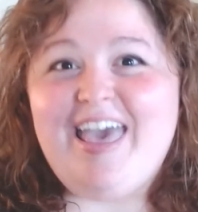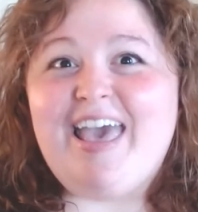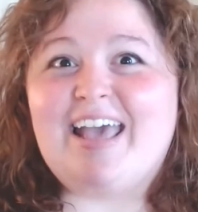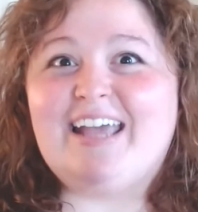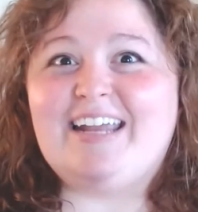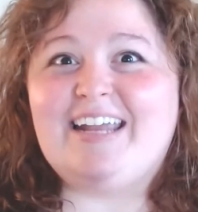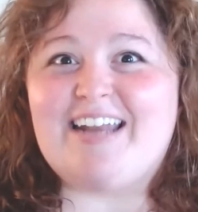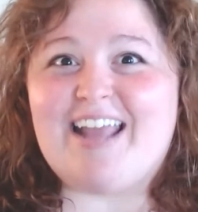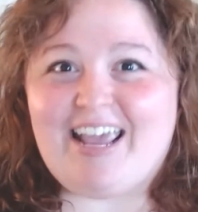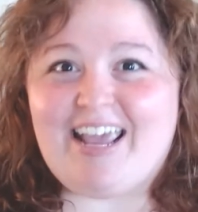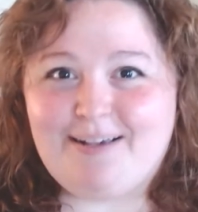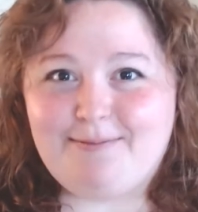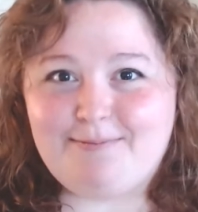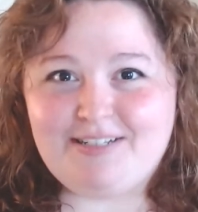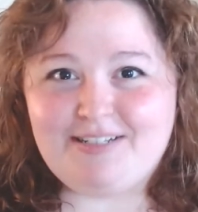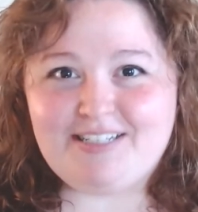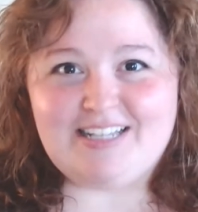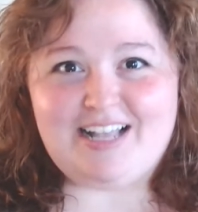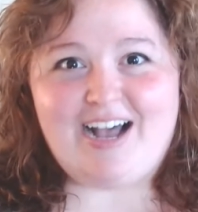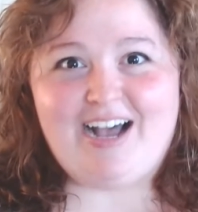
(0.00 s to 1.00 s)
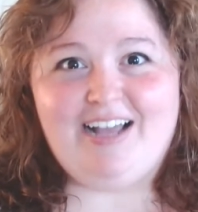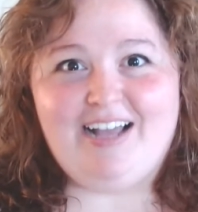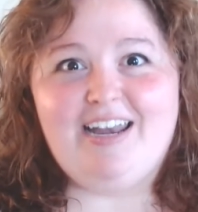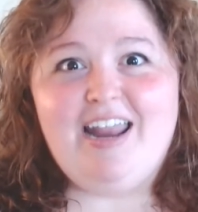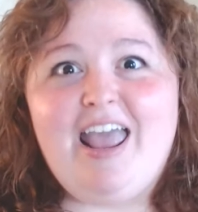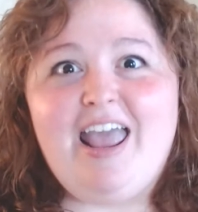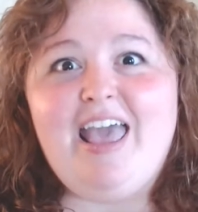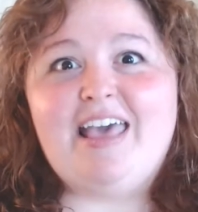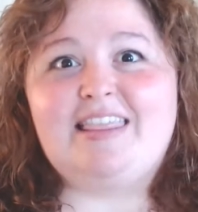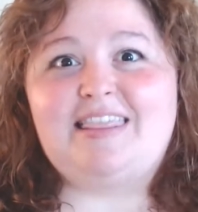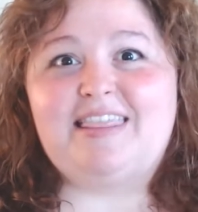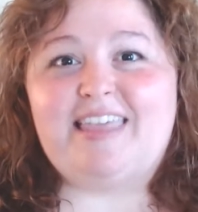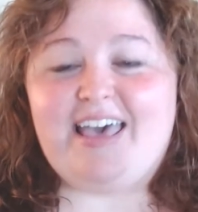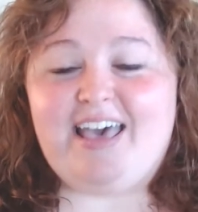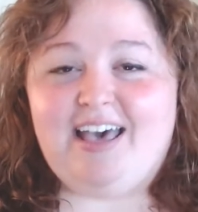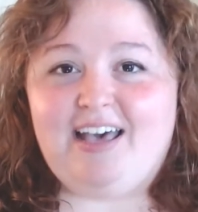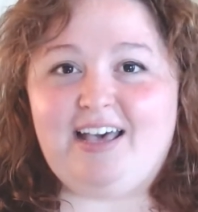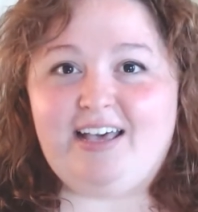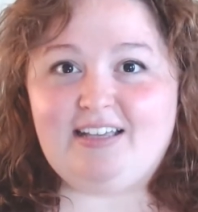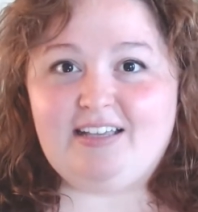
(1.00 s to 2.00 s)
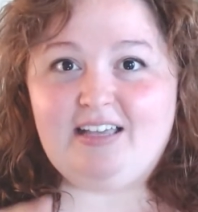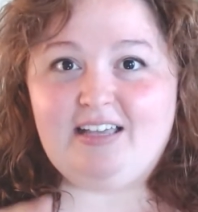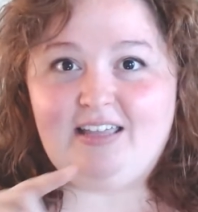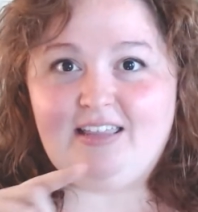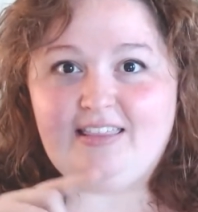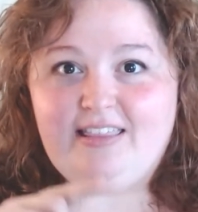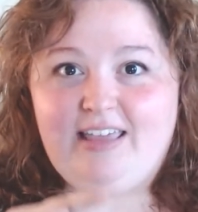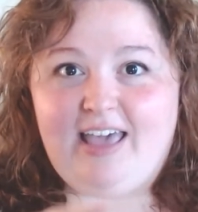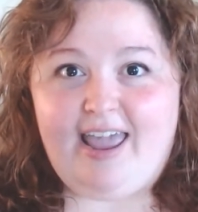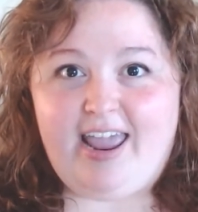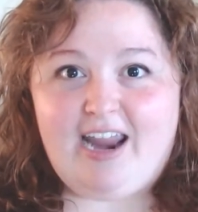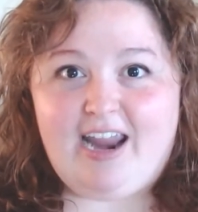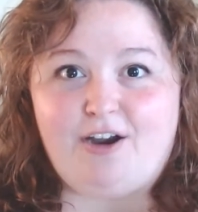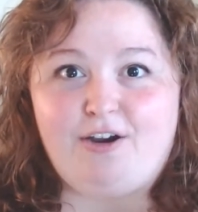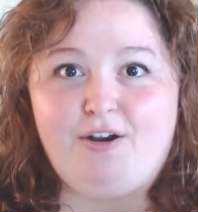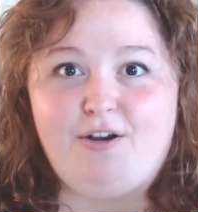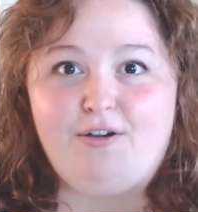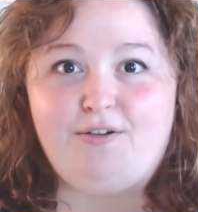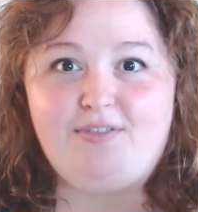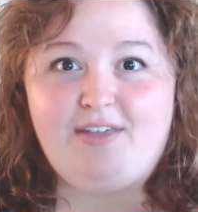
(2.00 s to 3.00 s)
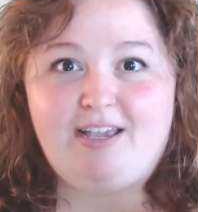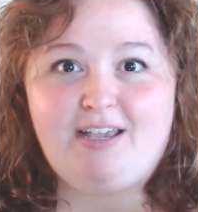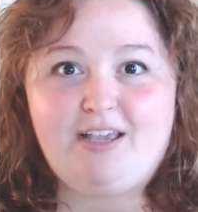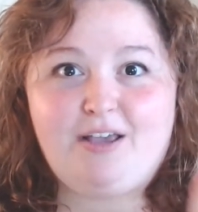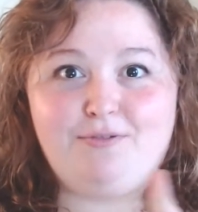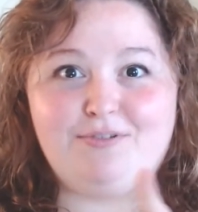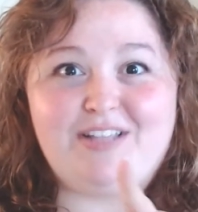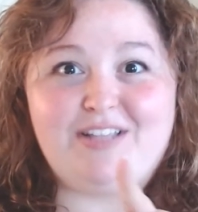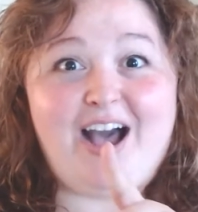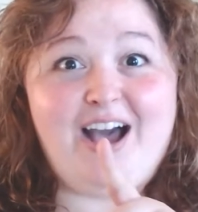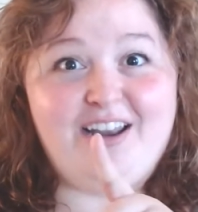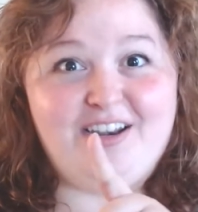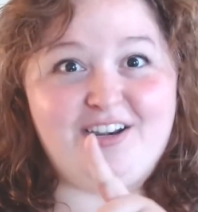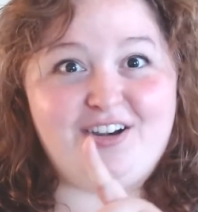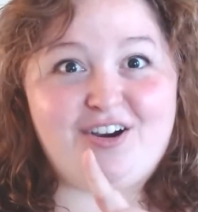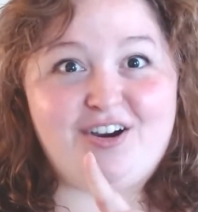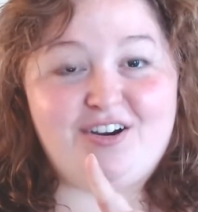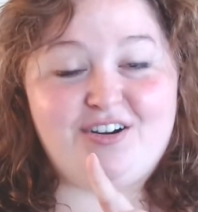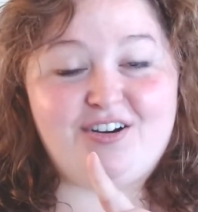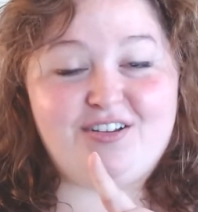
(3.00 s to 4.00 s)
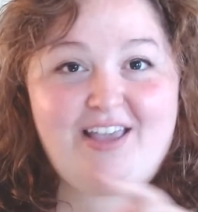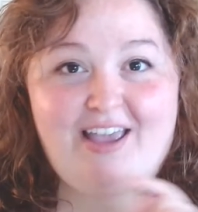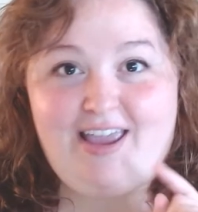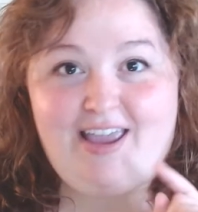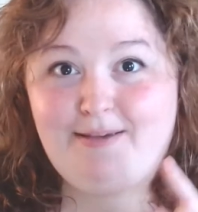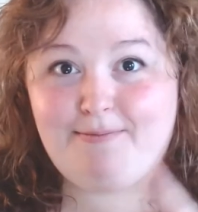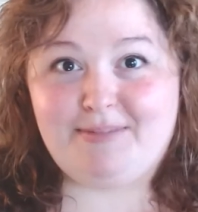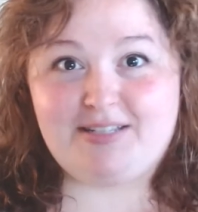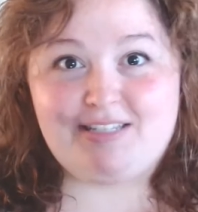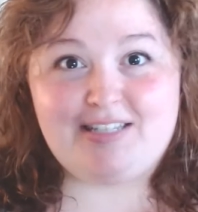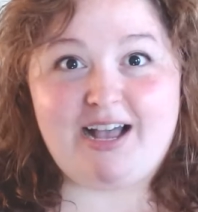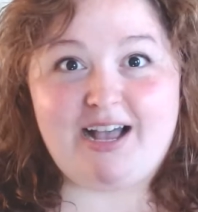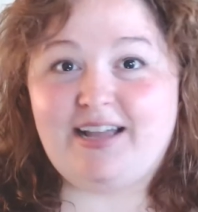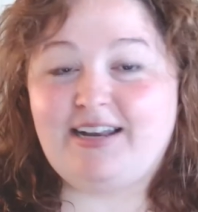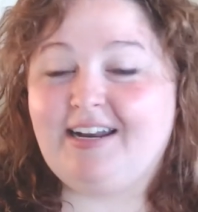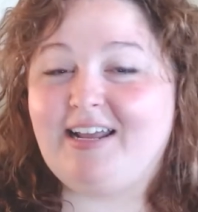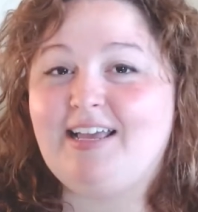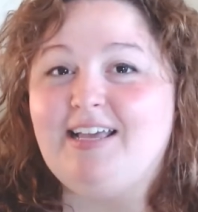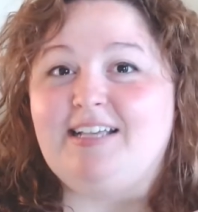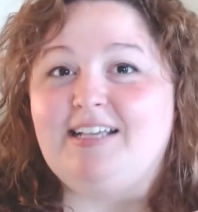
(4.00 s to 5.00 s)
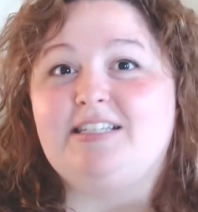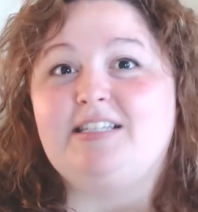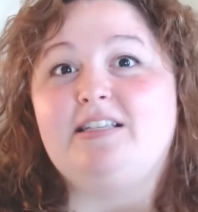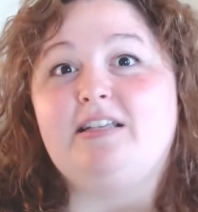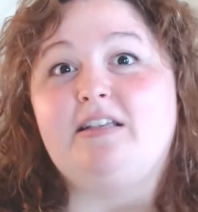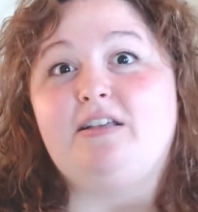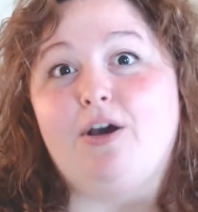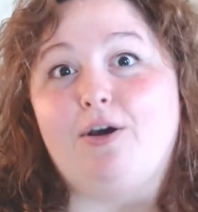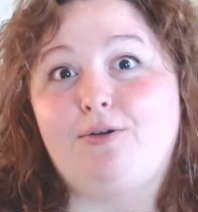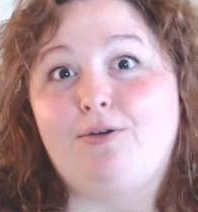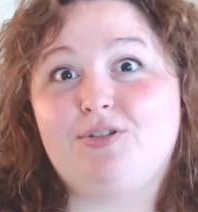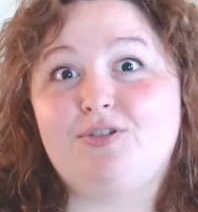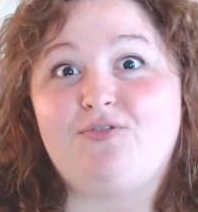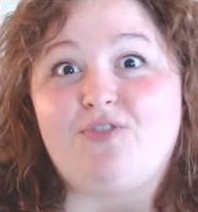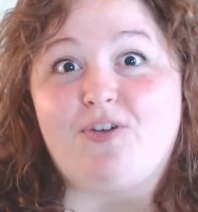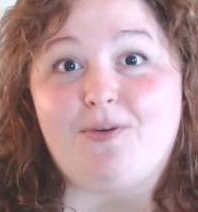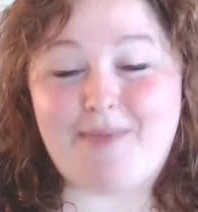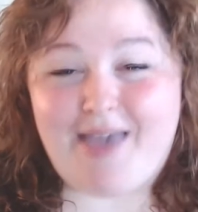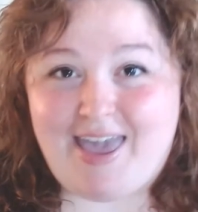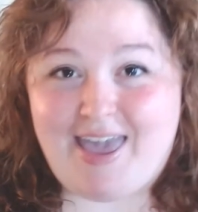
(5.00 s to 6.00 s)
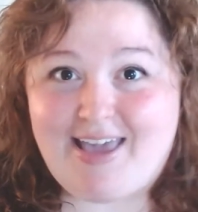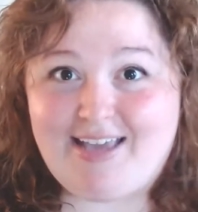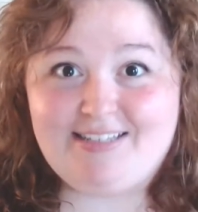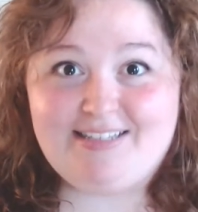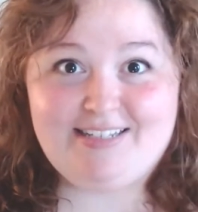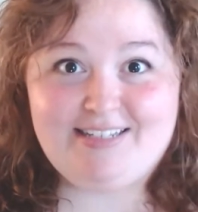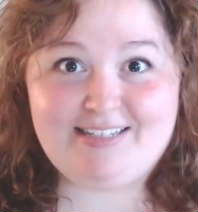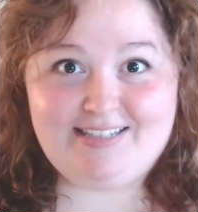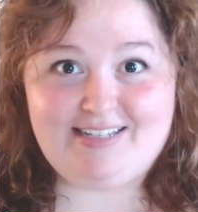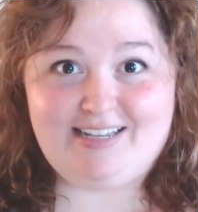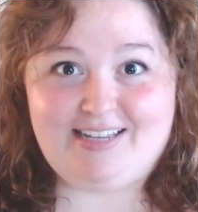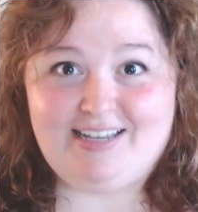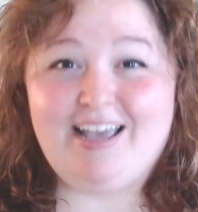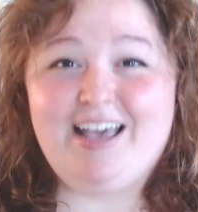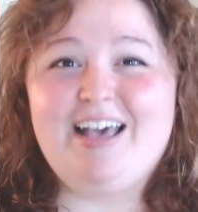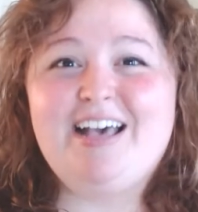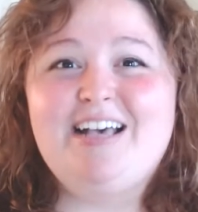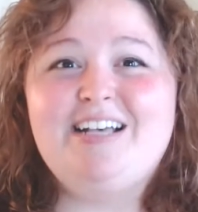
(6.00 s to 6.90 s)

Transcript: And Amazon, the arrow that goes under the Amazon goes from A to Z.